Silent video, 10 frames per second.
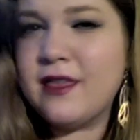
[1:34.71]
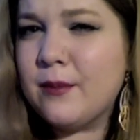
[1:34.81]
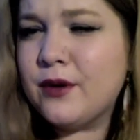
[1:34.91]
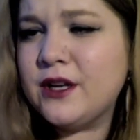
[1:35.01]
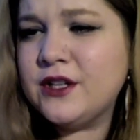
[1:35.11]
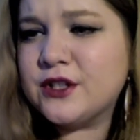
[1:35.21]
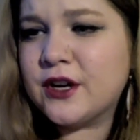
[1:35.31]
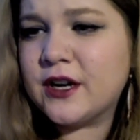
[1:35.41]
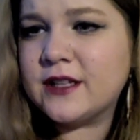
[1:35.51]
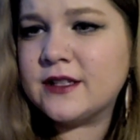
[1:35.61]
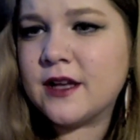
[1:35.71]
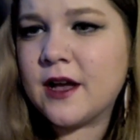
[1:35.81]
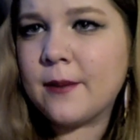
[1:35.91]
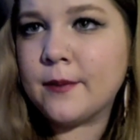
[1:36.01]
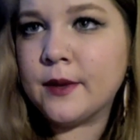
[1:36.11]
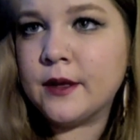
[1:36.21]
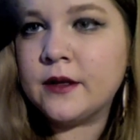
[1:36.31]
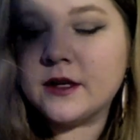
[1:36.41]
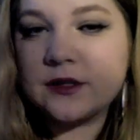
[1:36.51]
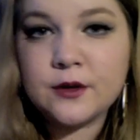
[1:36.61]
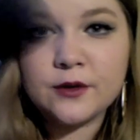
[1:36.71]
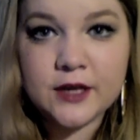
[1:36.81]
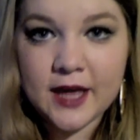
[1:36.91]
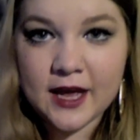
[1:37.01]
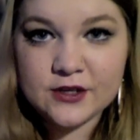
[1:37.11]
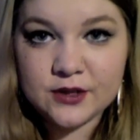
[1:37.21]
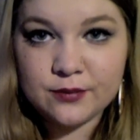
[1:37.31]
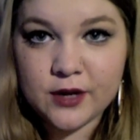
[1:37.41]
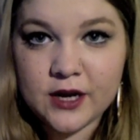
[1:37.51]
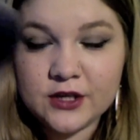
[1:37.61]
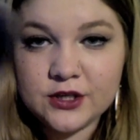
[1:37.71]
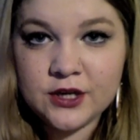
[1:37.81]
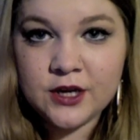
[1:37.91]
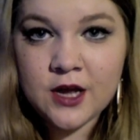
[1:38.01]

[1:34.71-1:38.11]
I'm pretty sure it's a Sonia Kashuk brush.